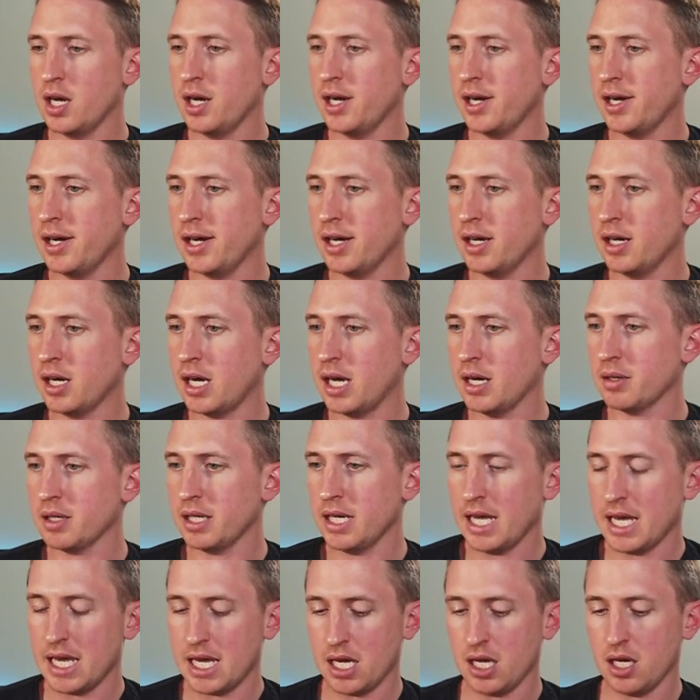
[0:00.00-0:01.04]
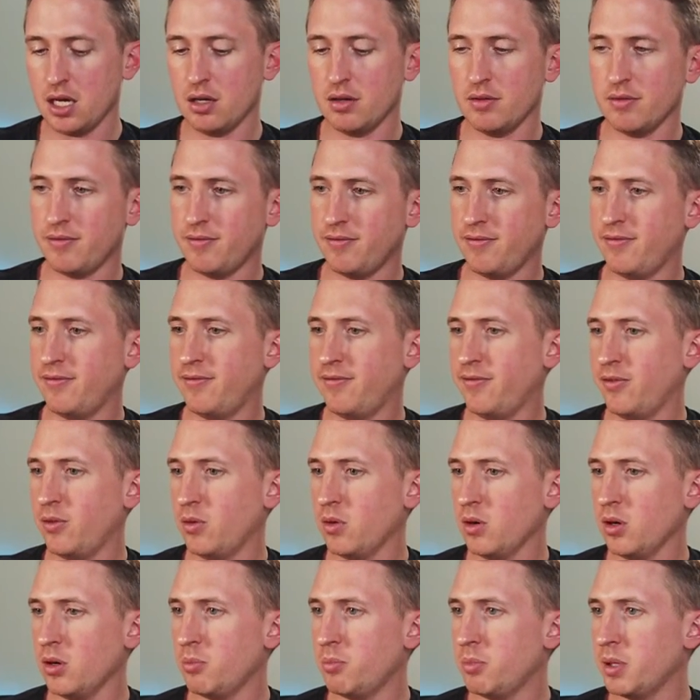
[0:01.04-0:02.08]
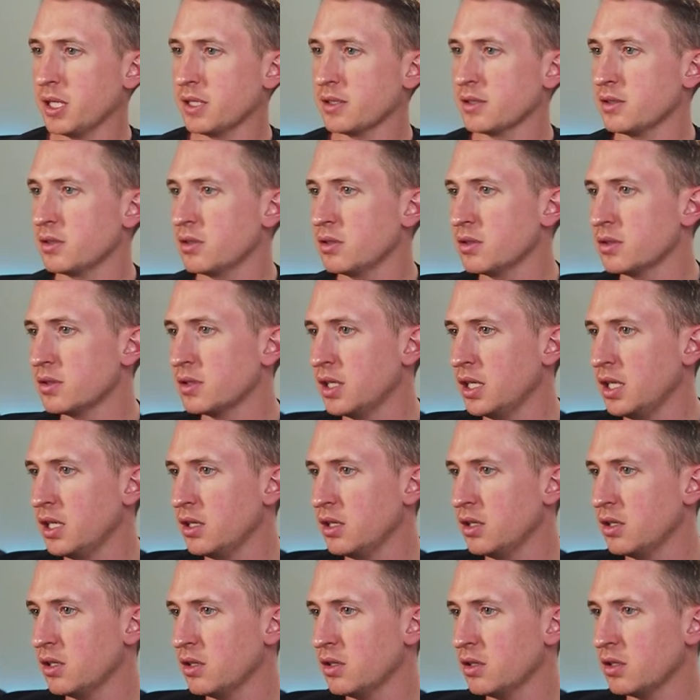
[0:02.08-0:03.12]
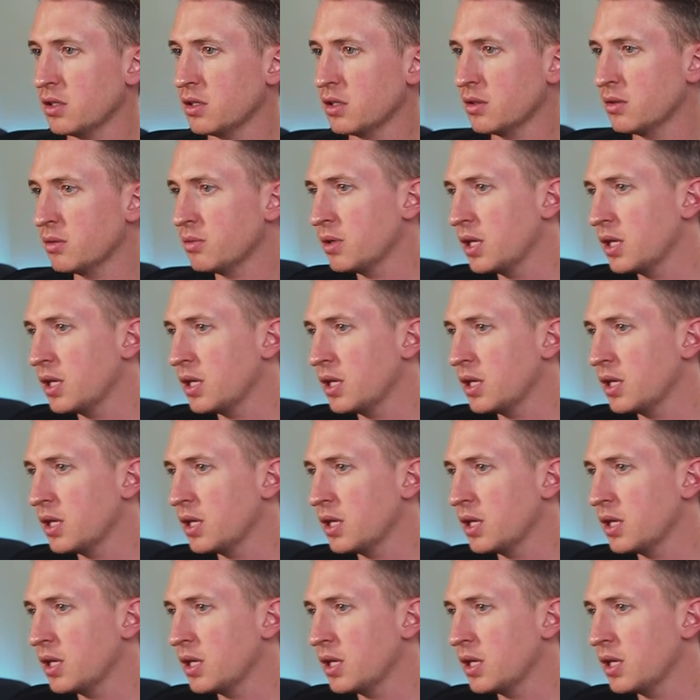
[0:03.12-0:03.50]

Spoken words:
I'm going to add 4 pixels here,